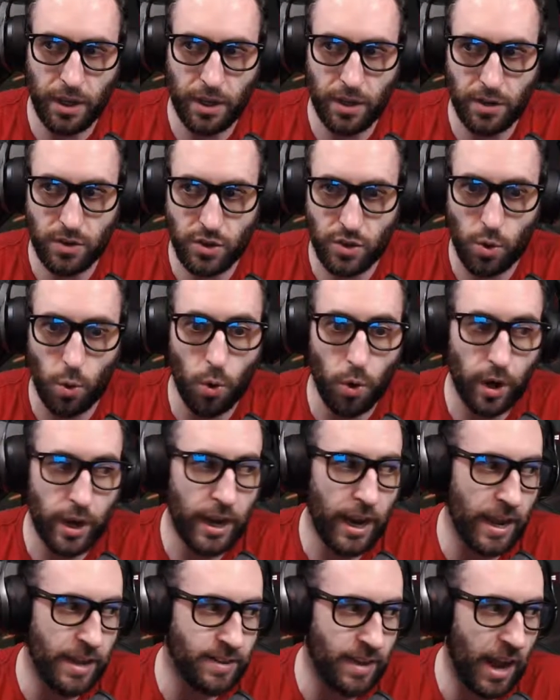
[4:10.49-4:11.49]
story
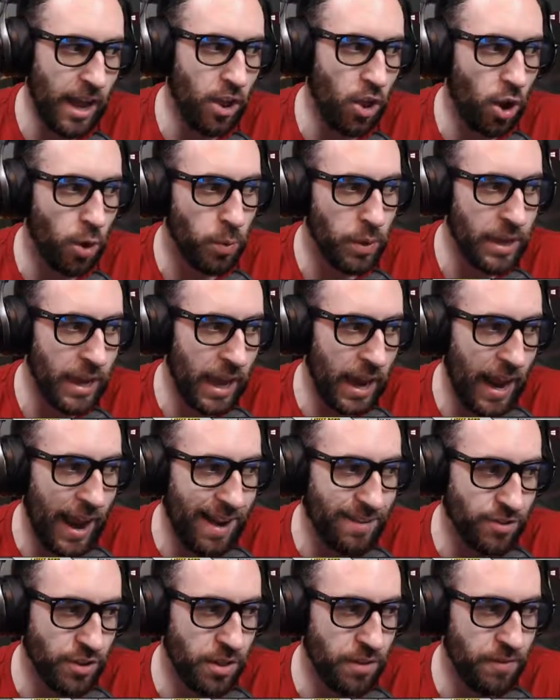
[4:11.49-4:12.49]
and dialogue we get
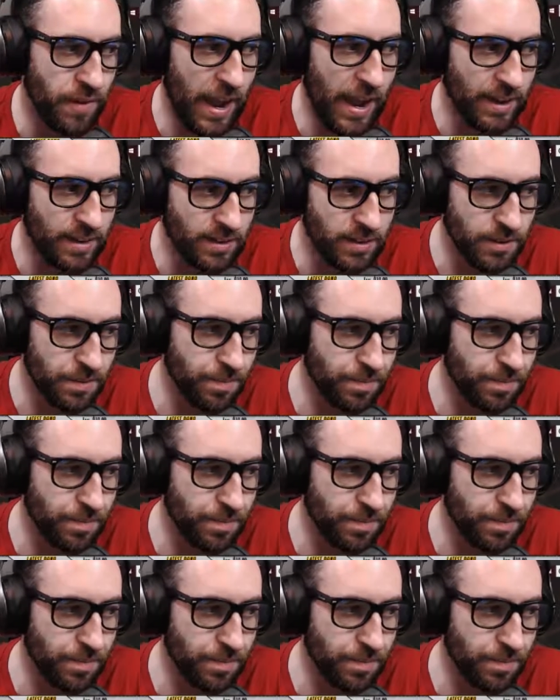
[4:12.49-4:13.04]
after the fact.